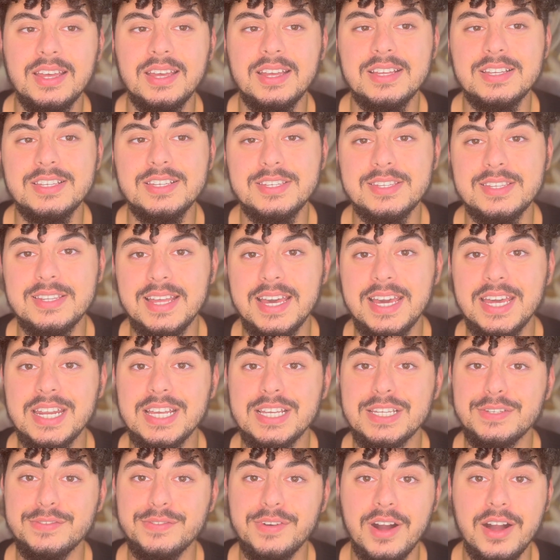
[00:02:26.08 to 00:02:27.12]
slayed
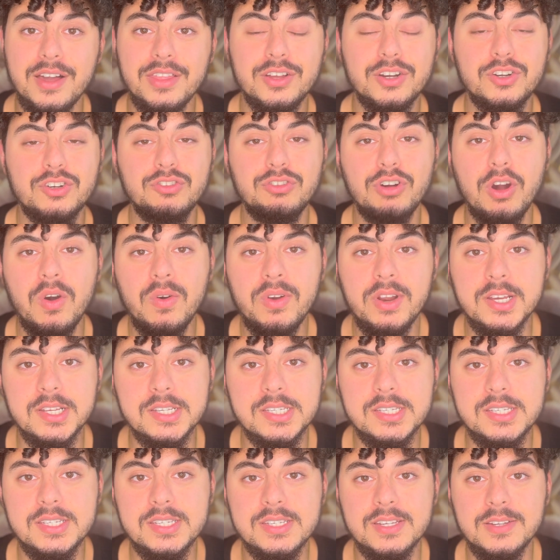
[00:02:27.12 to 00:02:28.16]
his father
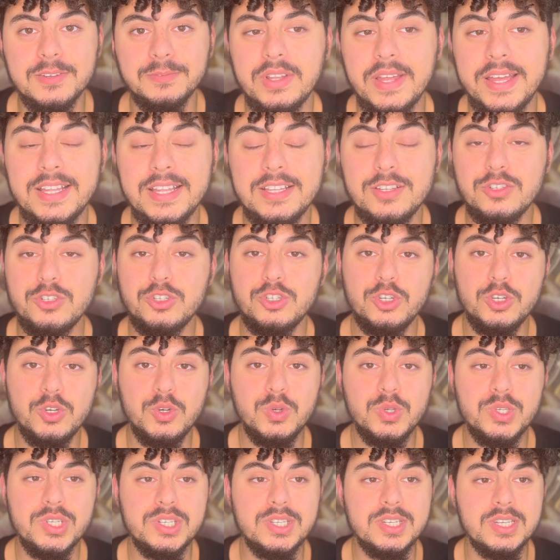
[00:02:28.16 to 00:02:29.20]
Cronus. And
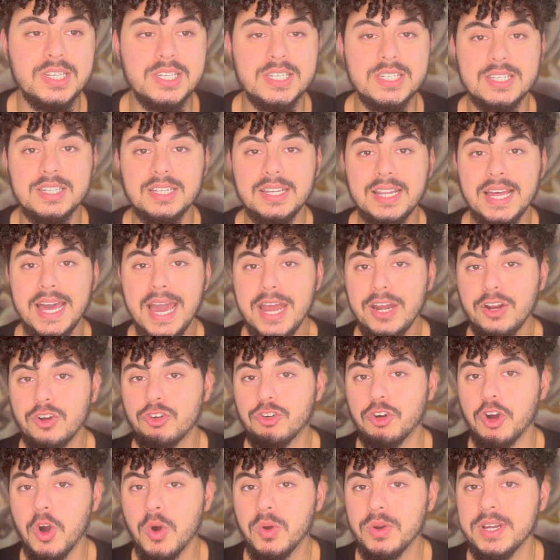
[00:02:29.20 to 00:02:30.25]
Zeus slayed
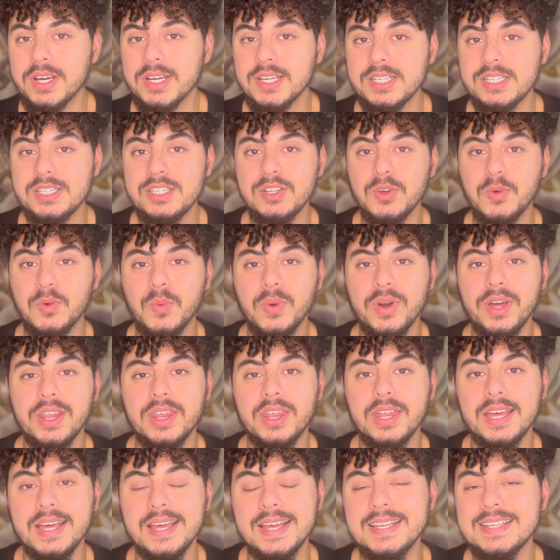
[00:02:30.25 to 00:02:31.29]
Cronus with
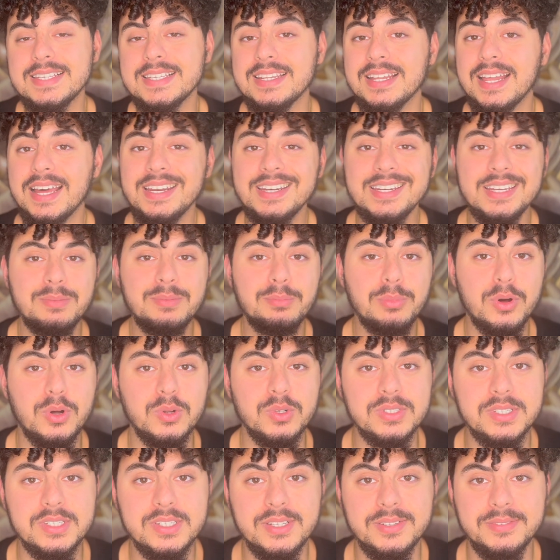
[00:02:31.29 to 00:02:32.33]
his lightning
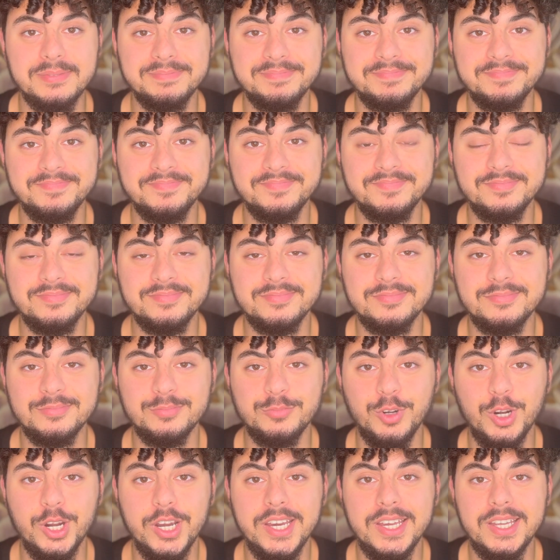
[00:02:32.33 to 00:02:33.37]
bolt,
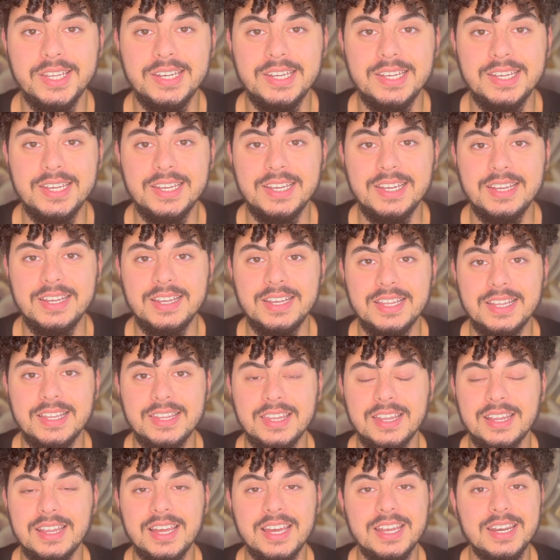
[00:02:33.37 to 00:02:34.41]
right? The
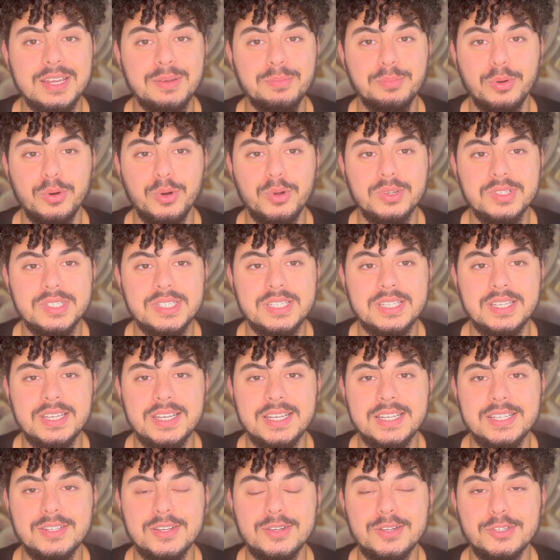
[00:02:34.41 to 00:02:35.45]
lightning bolt
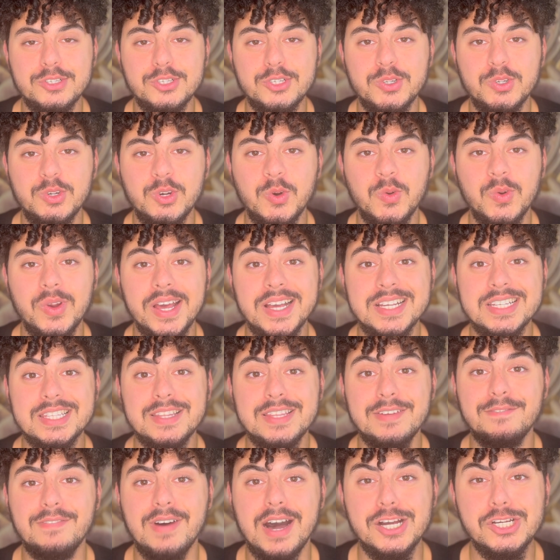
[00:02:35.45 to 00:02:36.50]
is also known as the
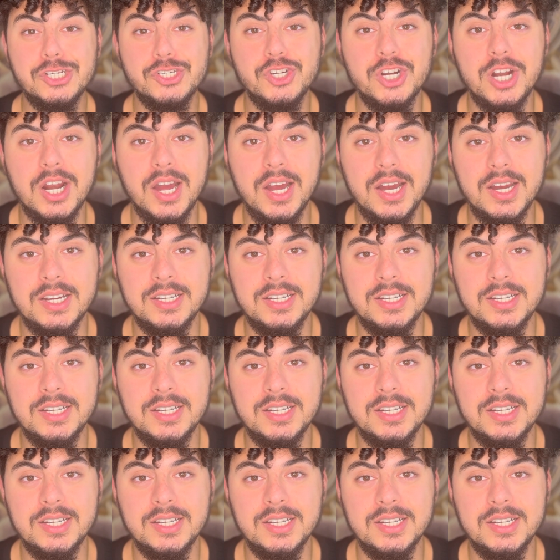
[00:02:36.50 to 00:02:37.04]
Vajra.